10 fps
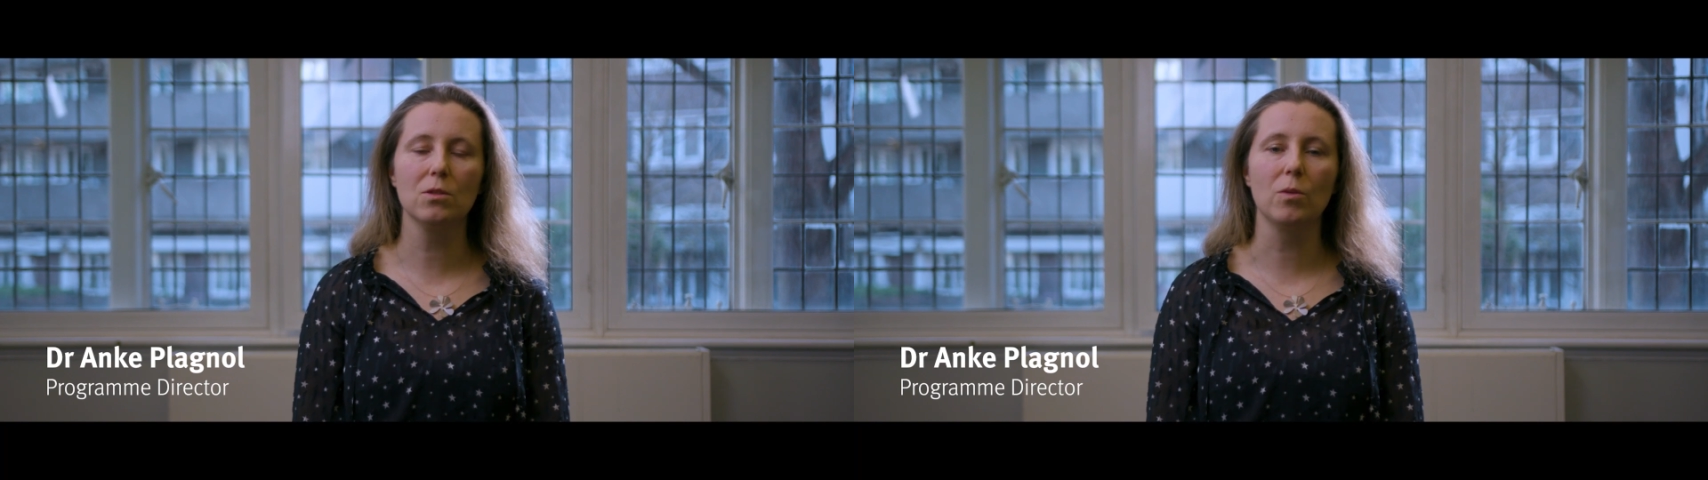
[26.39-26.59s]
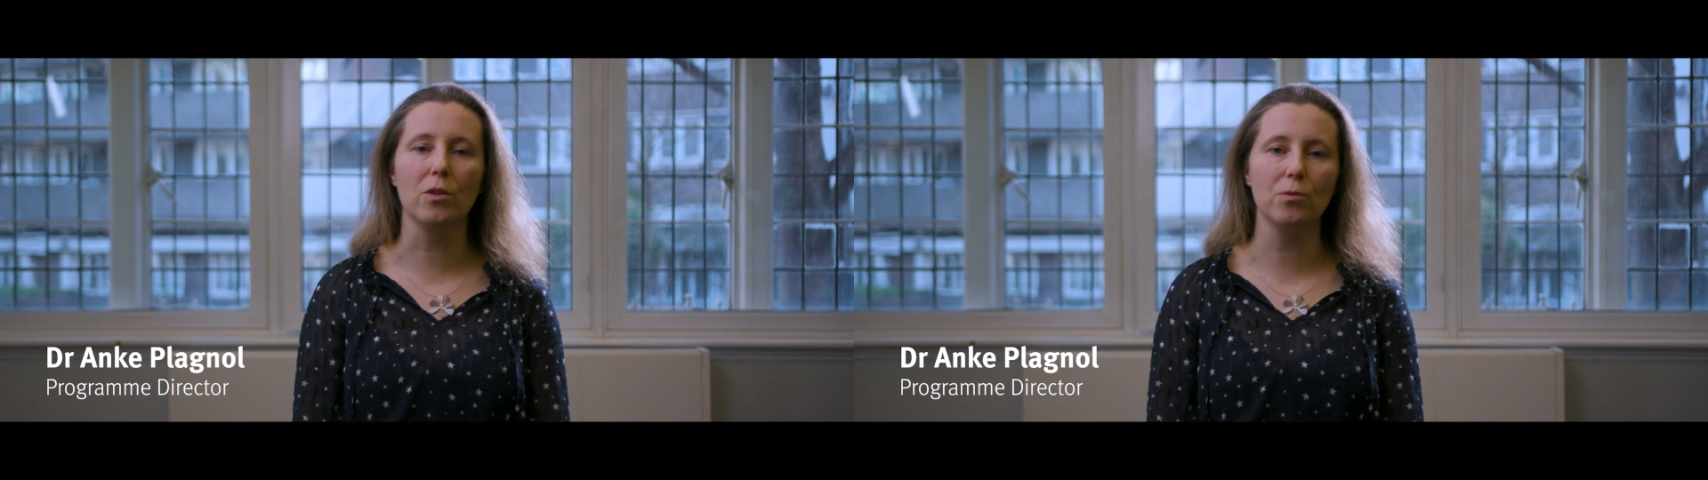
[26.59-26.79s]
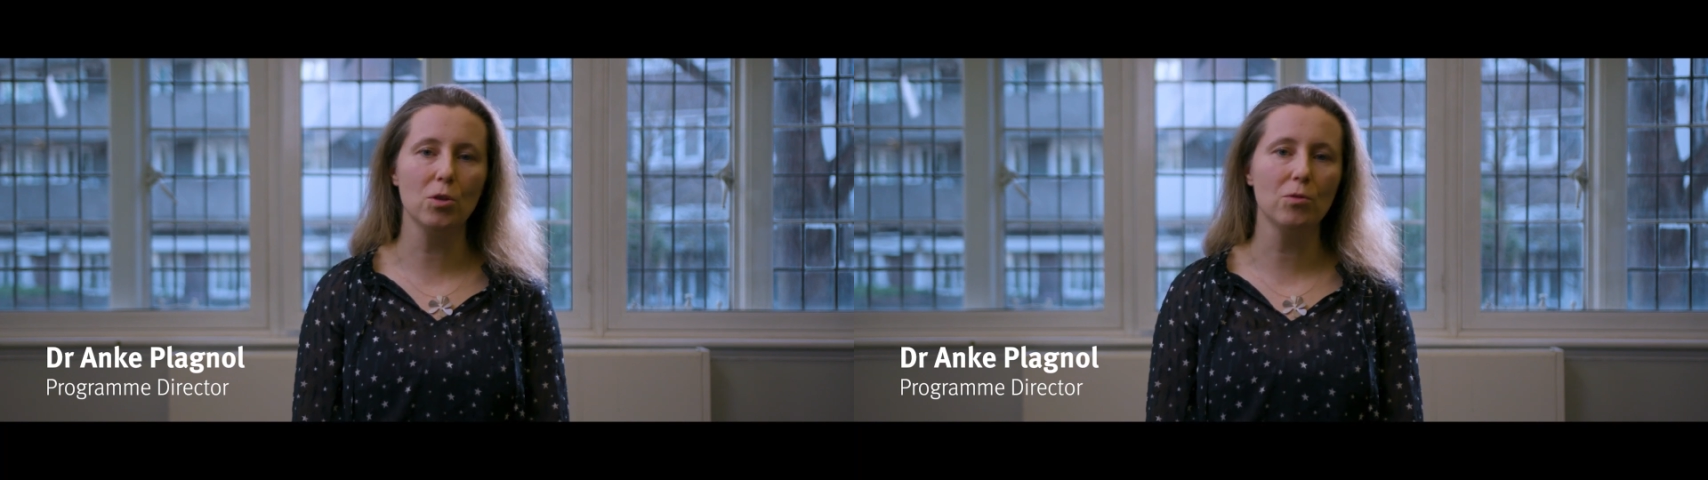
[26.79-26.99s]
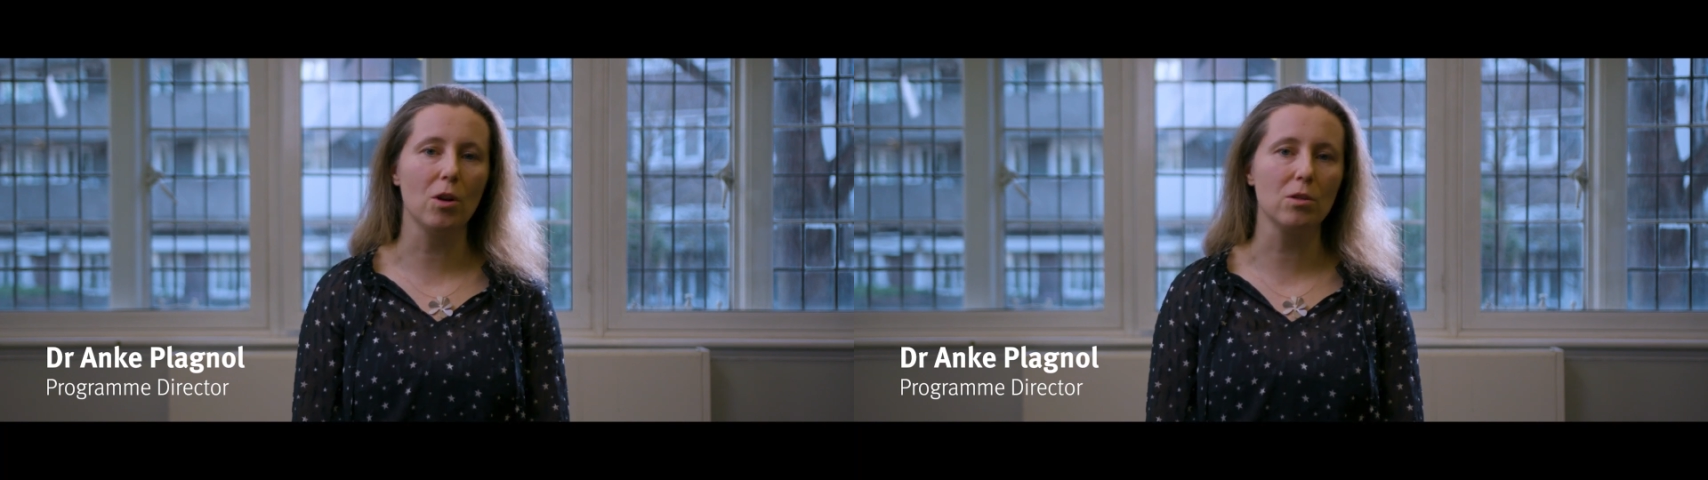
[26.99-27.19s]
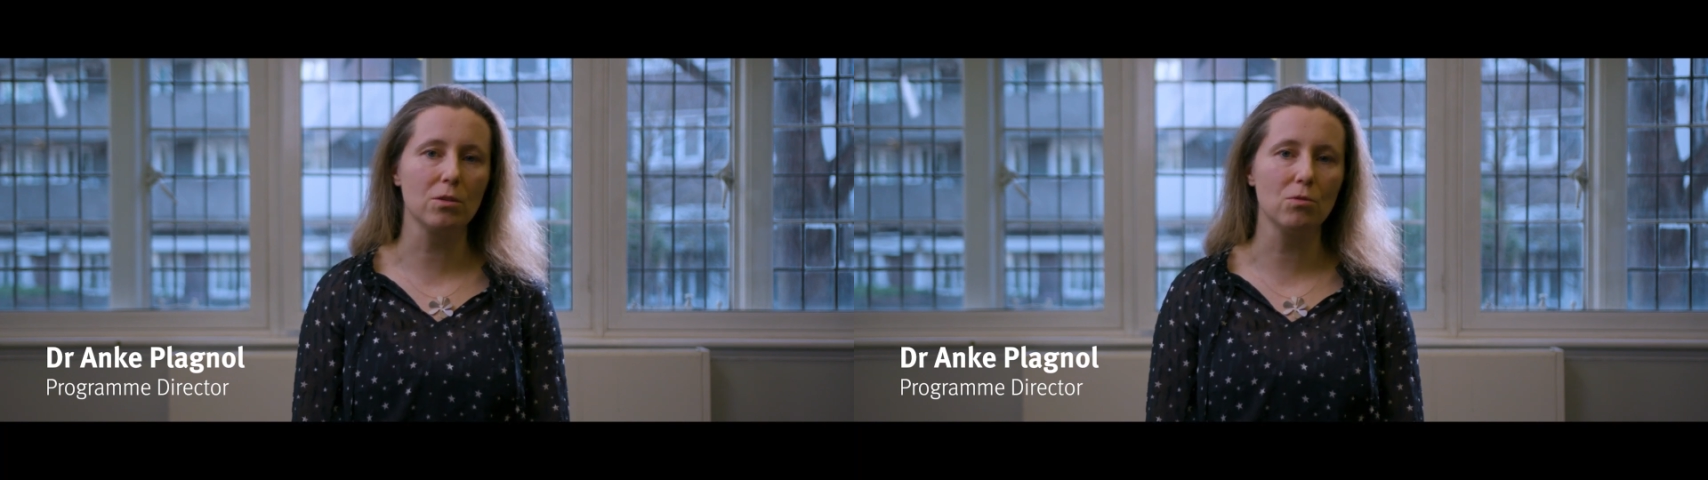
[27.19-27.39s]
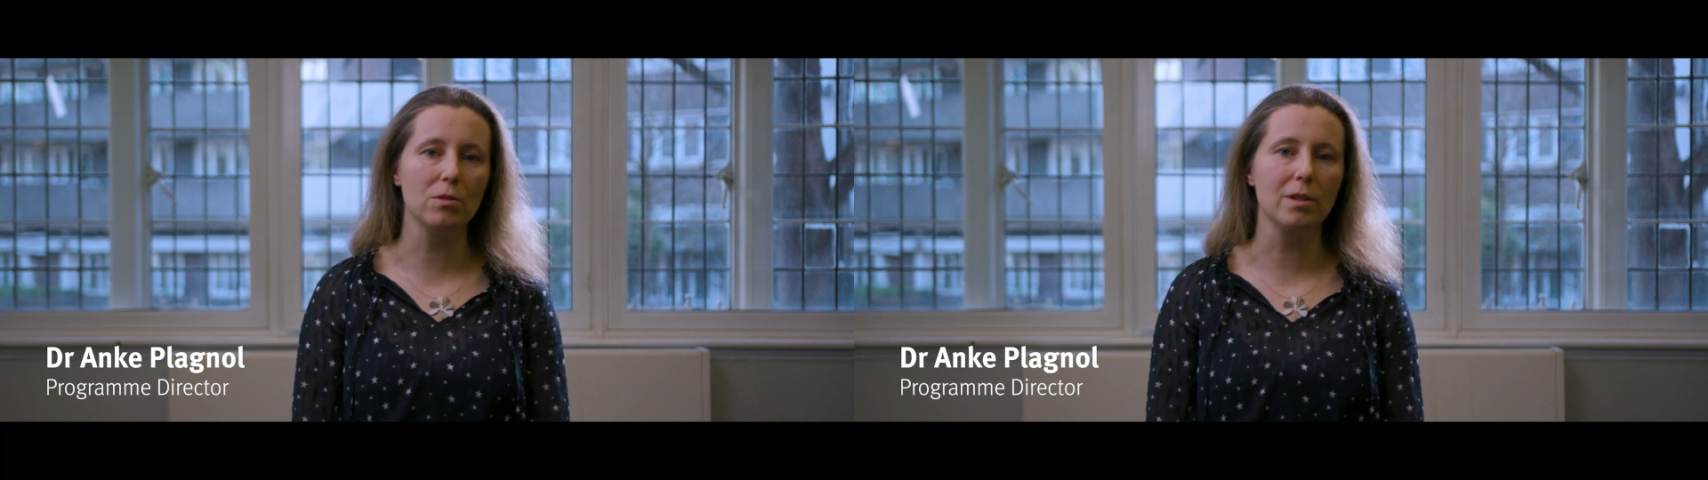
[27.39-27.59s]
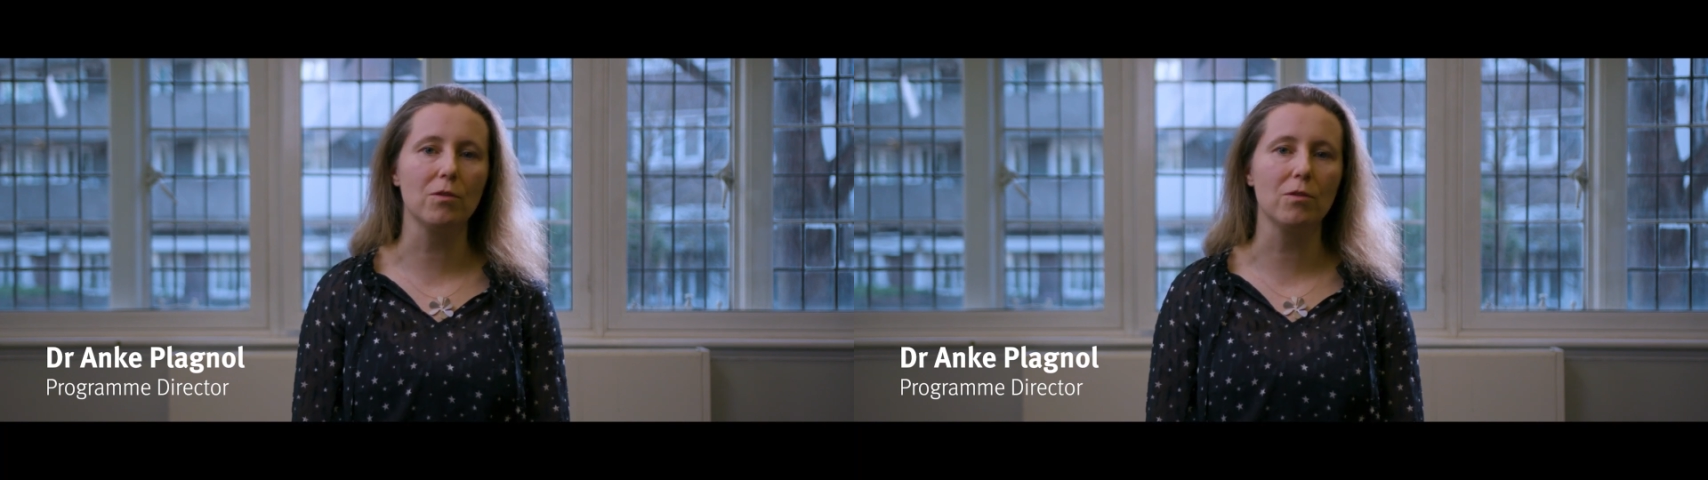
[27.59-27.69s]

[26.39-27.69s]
Quite a few of our students